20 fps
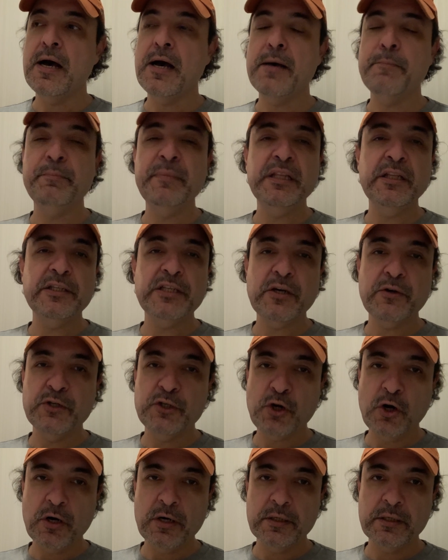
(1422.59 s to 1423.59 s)
military
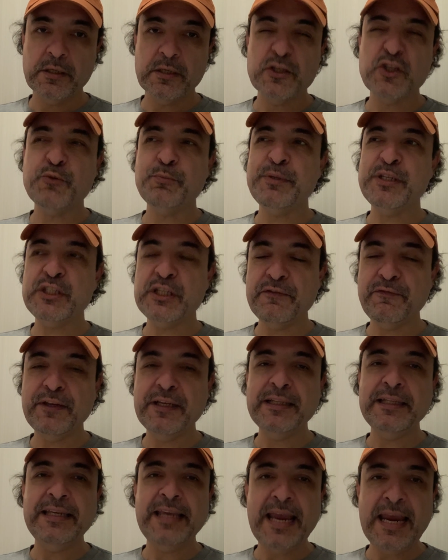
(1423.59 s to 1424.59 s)
target,
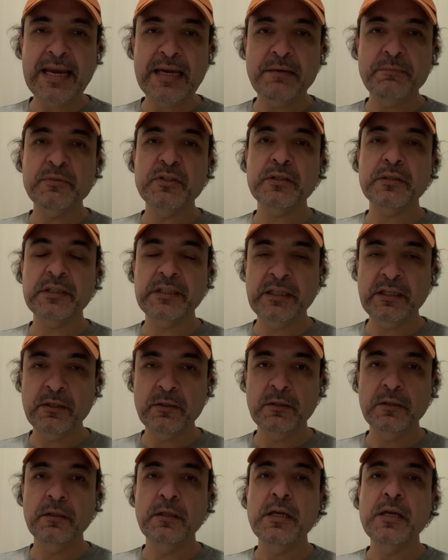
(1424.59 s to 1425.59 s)
specifically aimed to
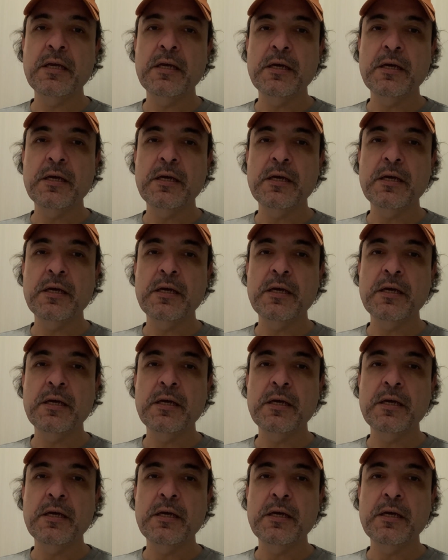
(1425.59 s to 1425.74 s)
kill